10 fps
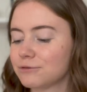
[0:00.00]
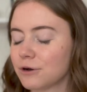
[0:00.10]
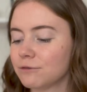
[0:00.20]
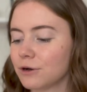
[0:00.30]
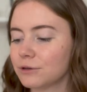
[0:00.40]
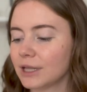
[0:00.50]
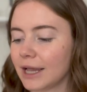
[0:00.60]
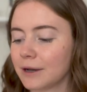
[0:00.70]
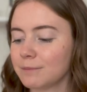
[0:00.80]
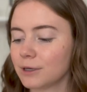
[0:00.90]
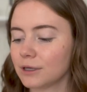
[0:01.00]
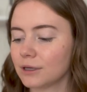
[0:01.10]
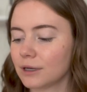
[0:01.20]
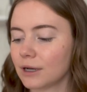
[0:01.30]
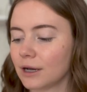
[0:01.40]
Vovo lamb,
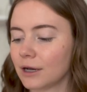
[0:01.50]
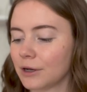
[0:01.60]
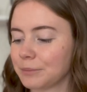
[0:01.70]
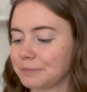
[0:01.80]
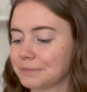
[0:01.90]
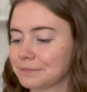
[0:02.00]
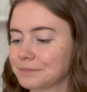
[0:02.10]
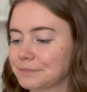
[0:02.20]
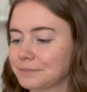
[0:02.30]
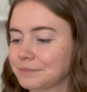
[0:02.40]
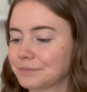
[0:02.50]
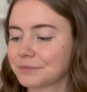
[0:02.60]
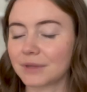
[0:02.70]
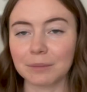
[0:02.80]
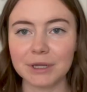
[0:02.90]
um,
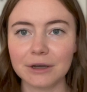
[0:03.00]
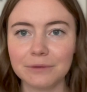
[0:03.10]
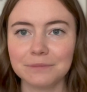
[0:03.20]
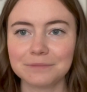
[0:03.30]
let me know.